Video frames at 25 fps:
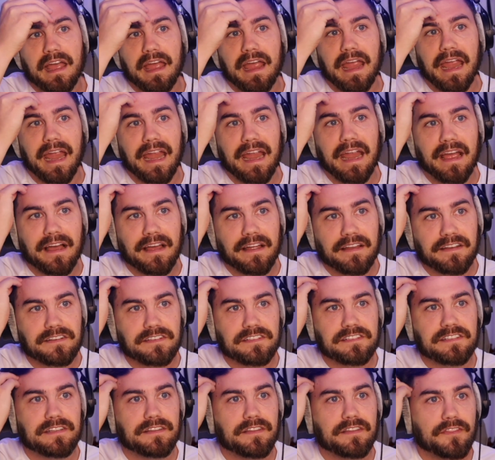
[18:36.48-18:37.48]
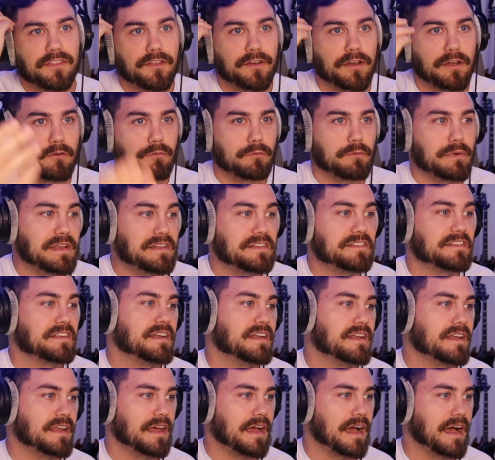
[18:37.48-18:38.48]
and the
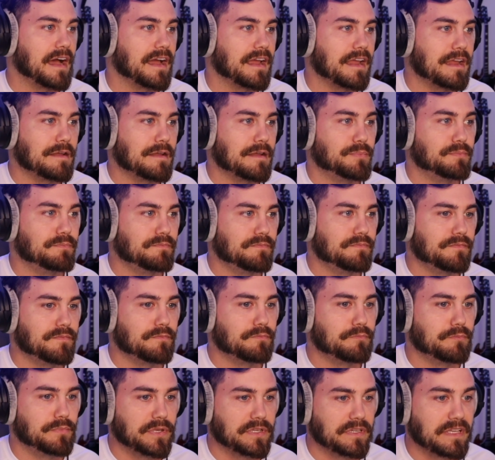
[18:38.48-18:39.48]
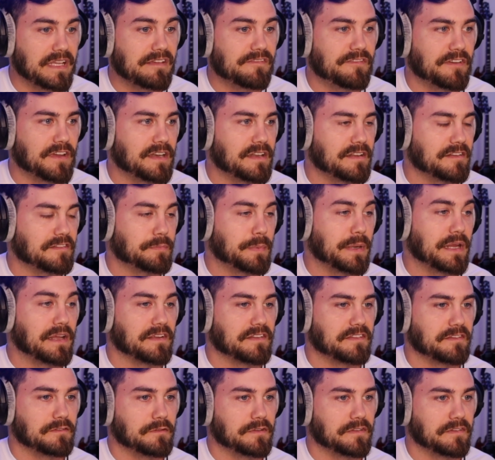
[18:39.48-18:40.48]
reason I believe it is
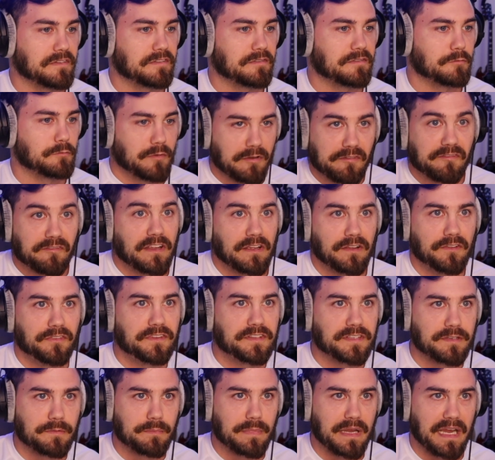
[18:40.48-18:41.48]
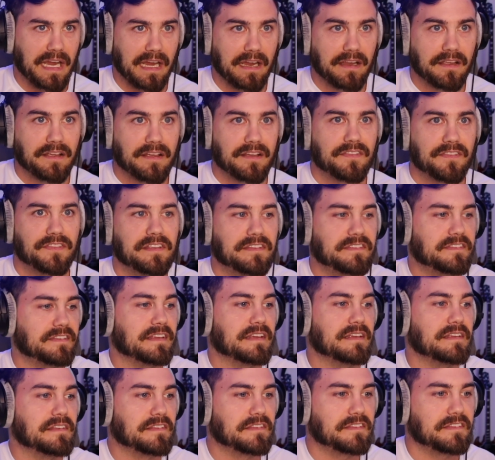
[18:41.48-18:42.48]
because it was revealed to me. This
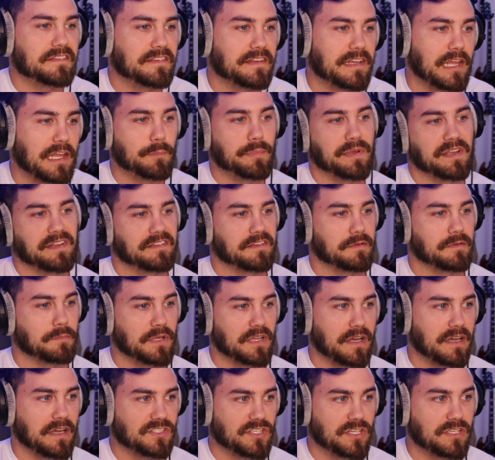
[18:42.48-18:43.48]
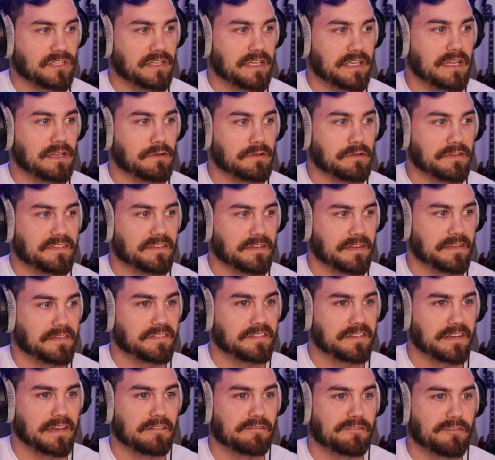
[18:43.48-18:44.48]
is epistemologically
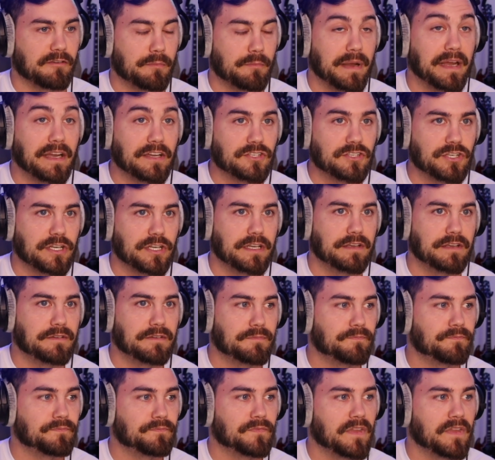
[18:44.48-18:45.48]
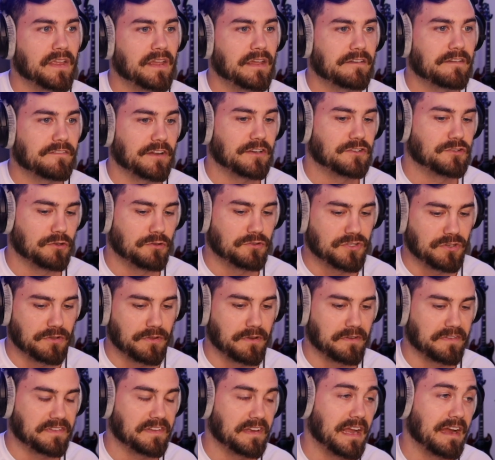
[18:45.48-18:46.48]
useless information. If I told you
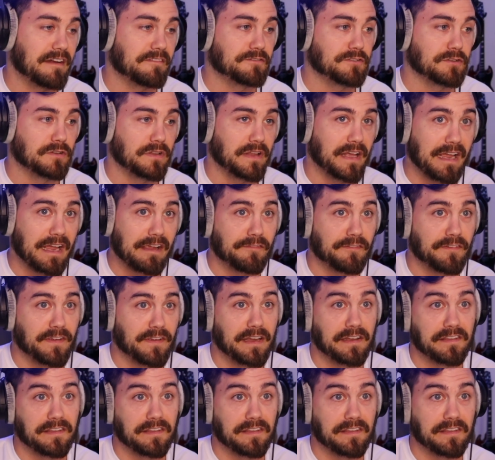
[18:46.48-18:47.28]
there's an afterlife and